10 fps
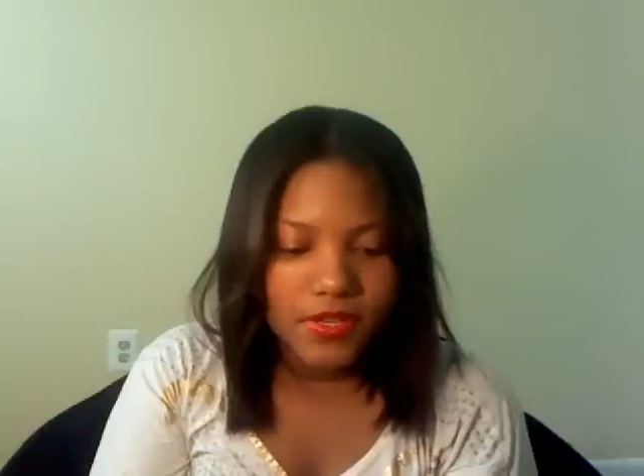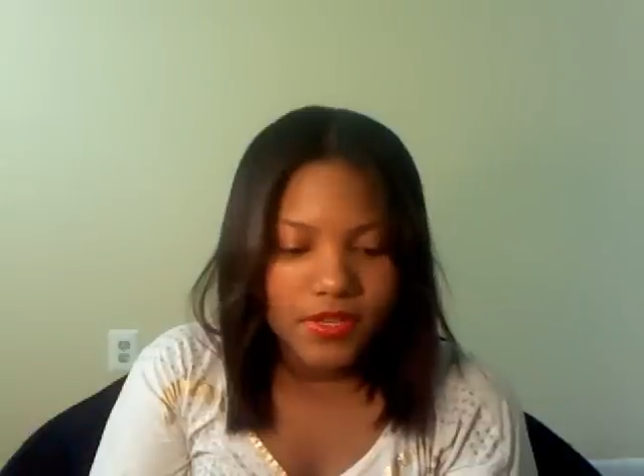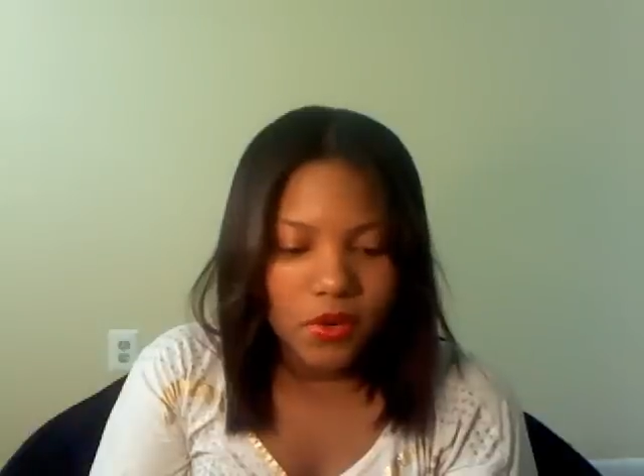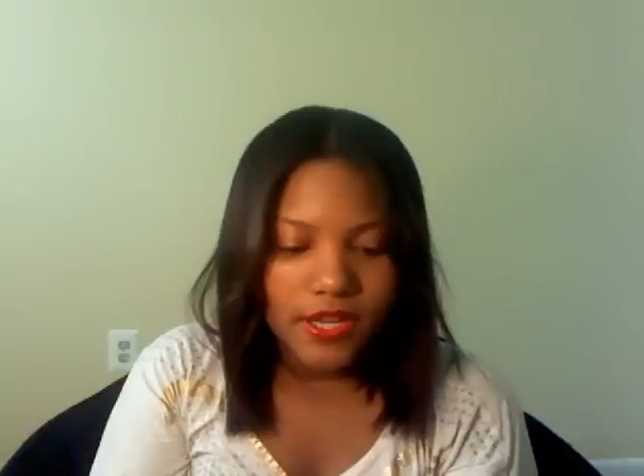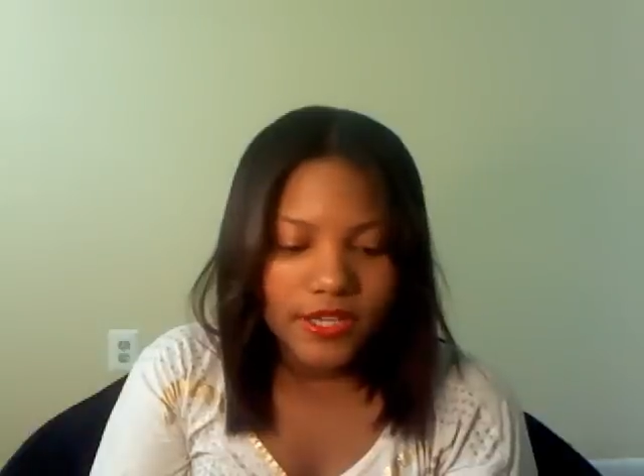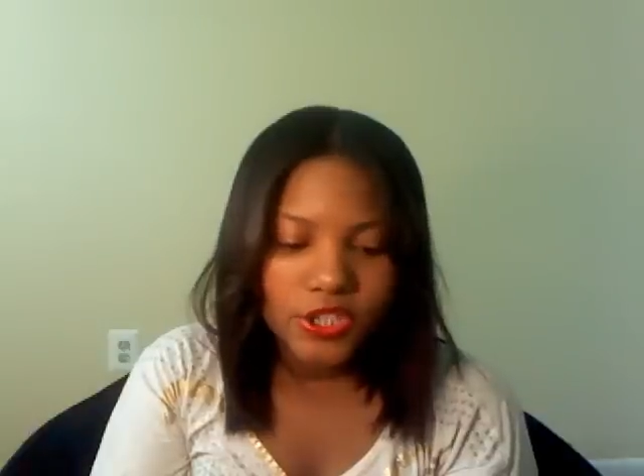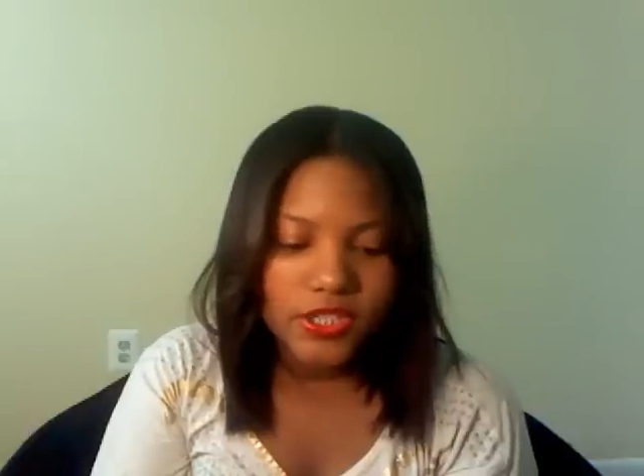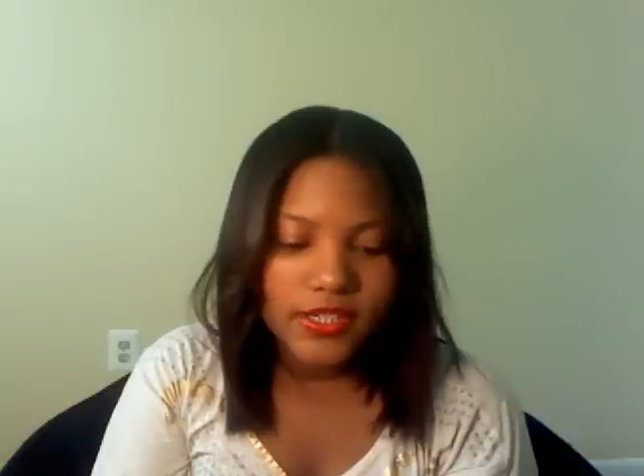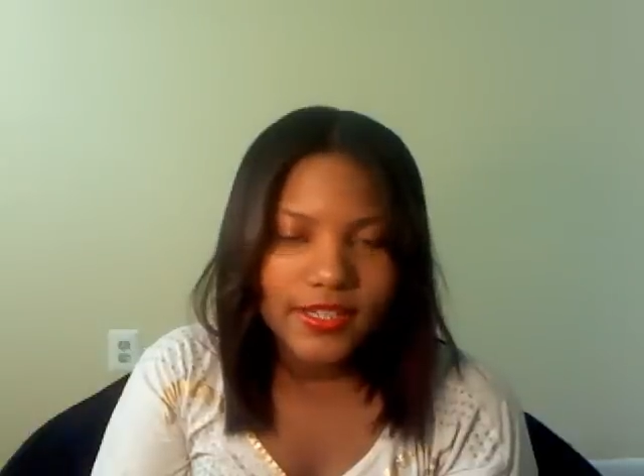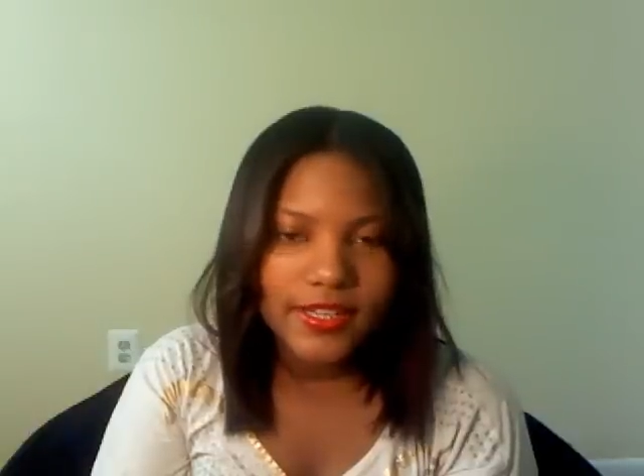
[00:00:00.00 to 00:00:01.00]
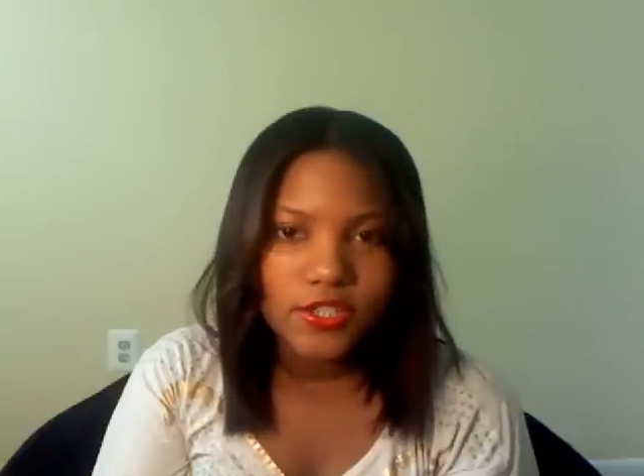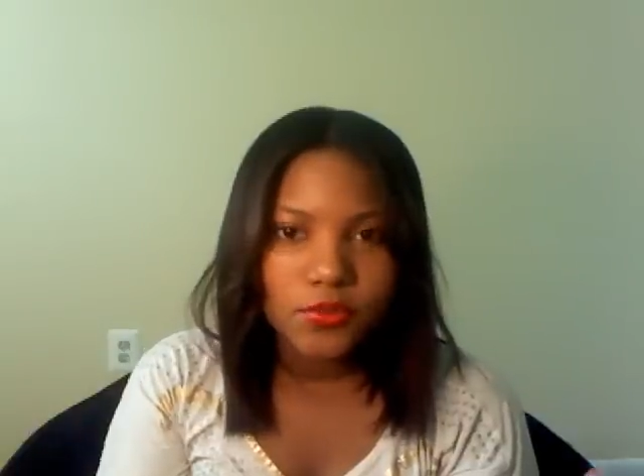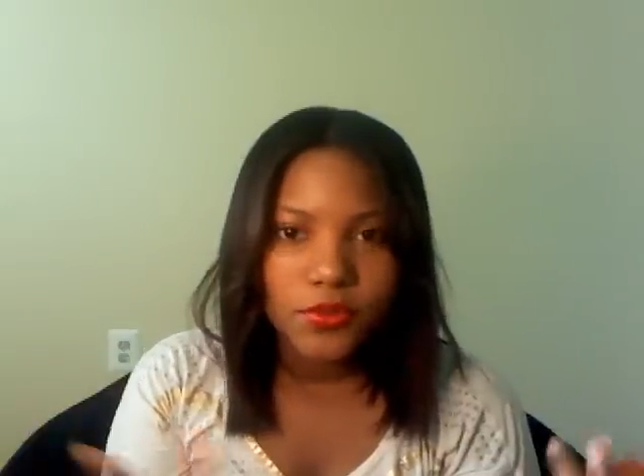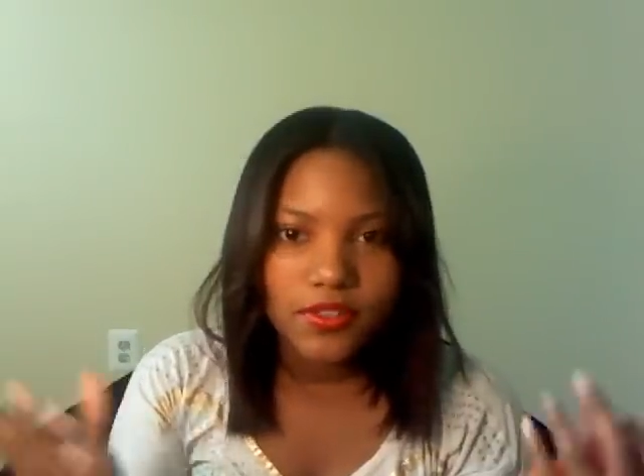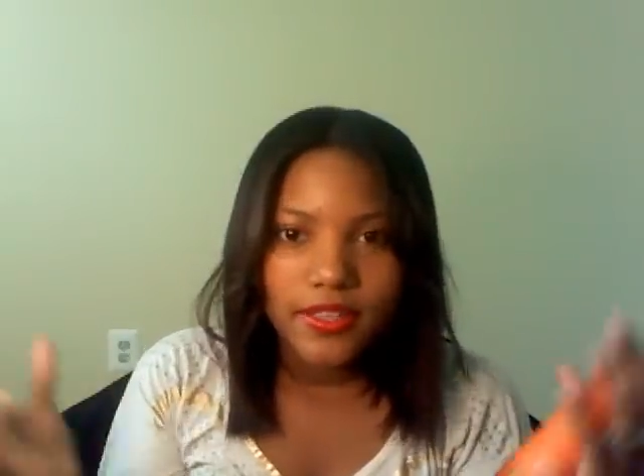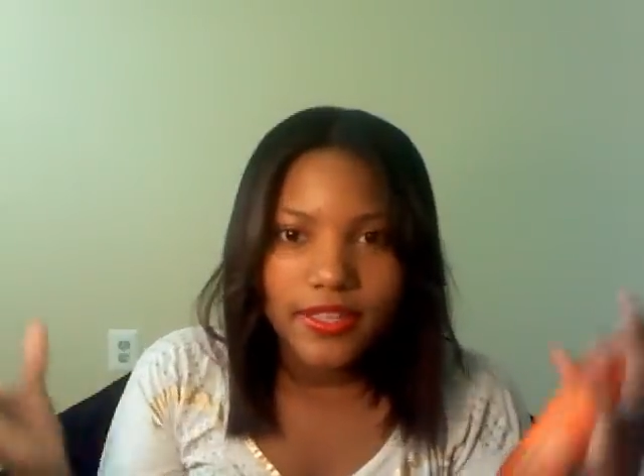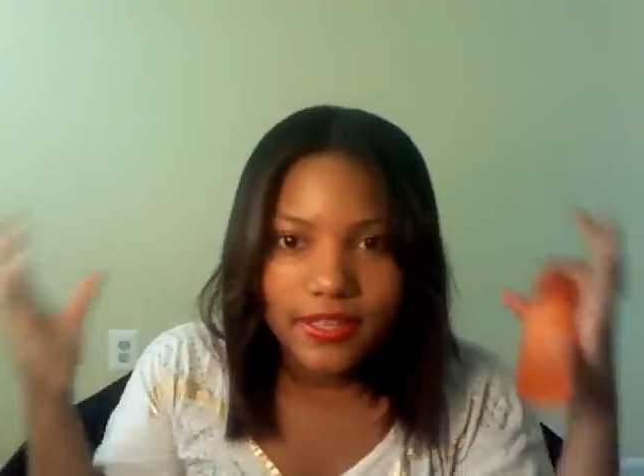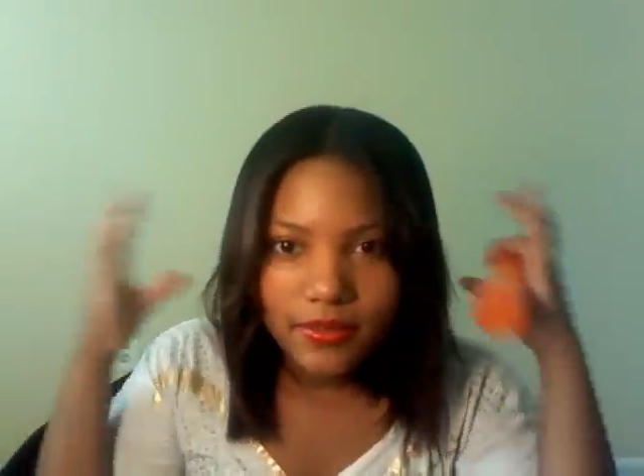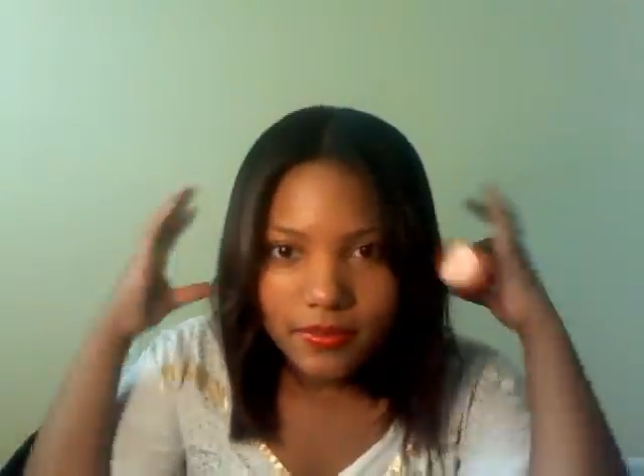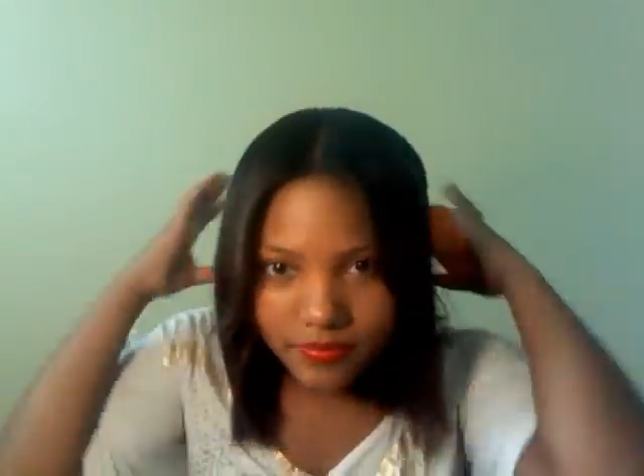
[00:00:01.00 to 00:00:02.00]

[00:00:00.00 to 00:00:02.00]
me to wash it and I just want to like